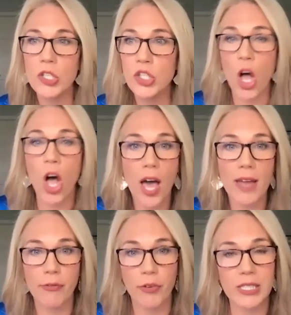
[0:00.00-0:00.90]

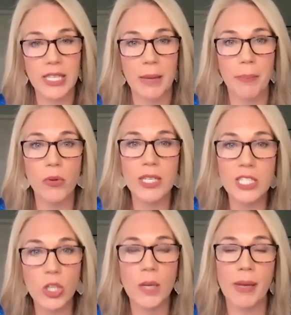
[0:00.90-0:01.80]
John, for example, is
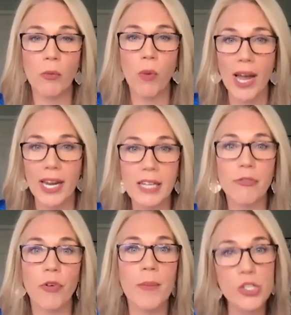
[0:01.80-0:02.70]
going to be writing
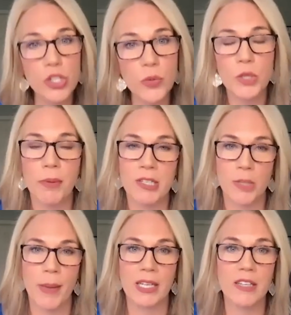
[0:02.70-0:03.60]
from a Jewish
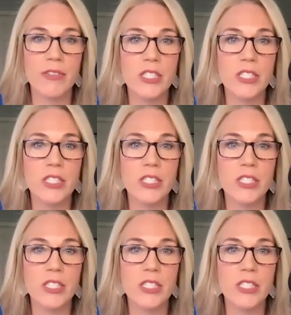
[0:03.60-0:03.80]
perspective.